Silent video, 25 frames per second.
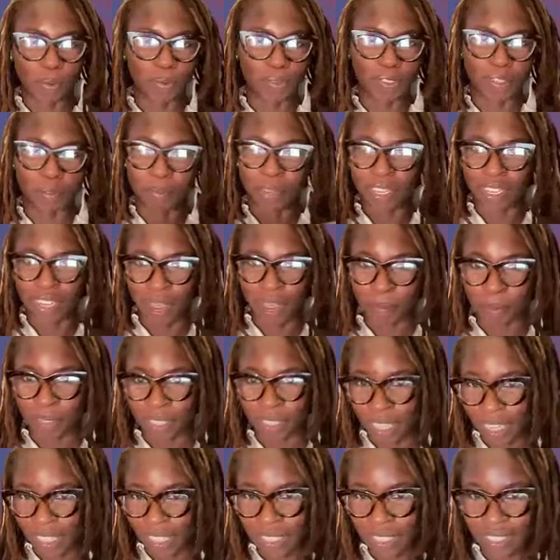were people who submitted
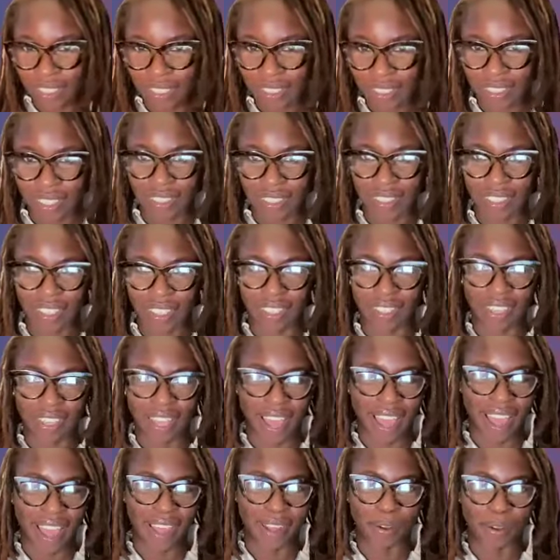applications that said
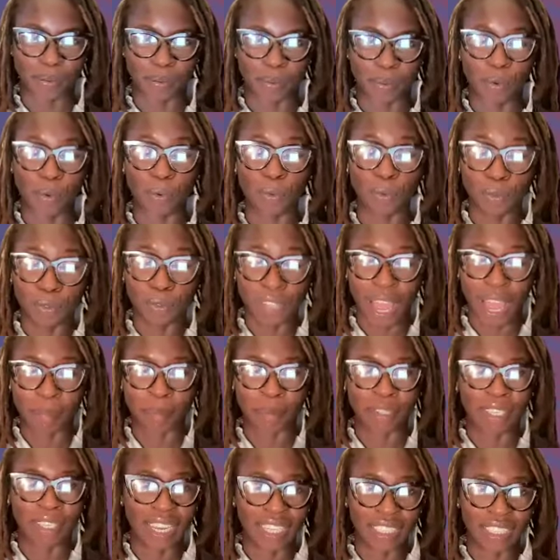that whose
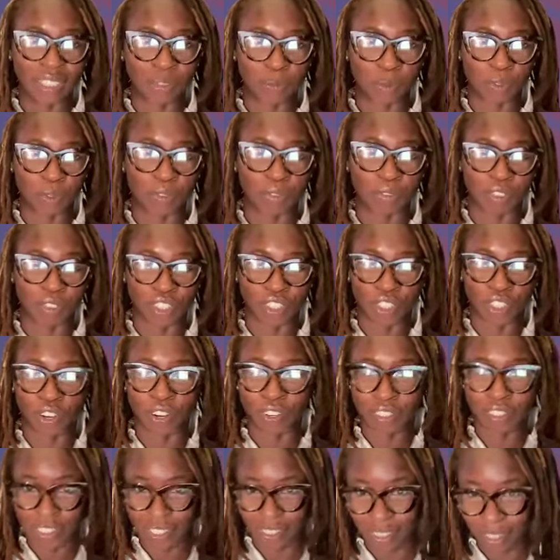application were
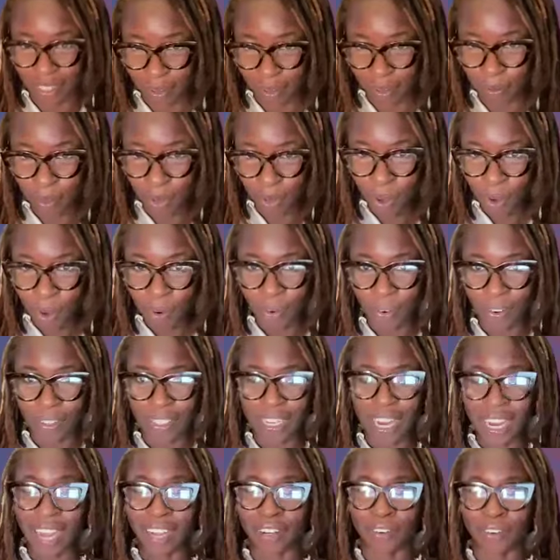returned to them
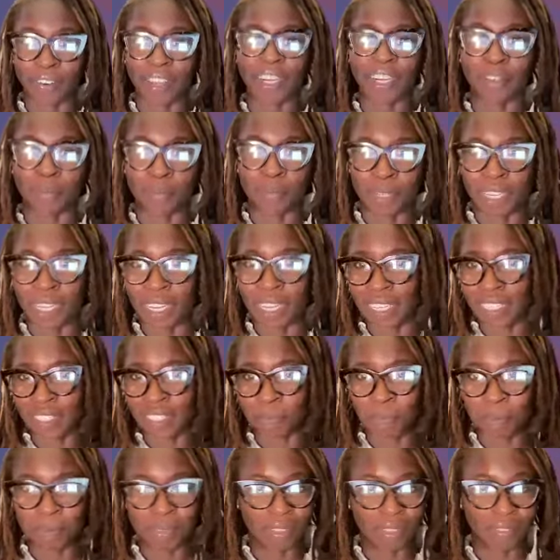were not graded
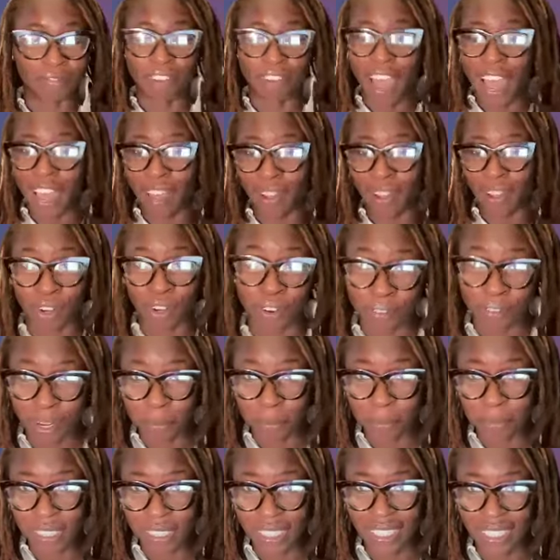because maybe the file
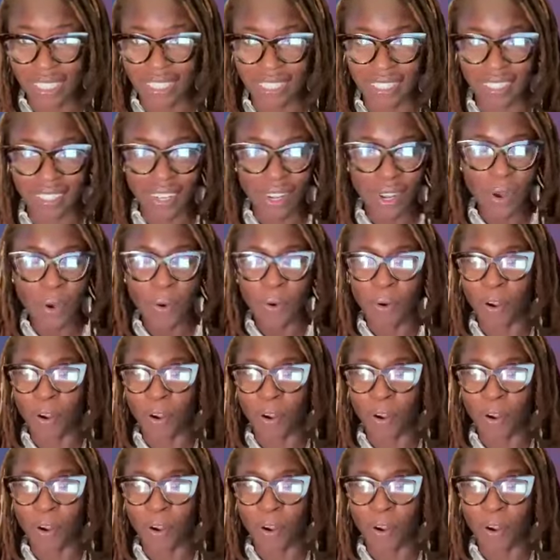corrupted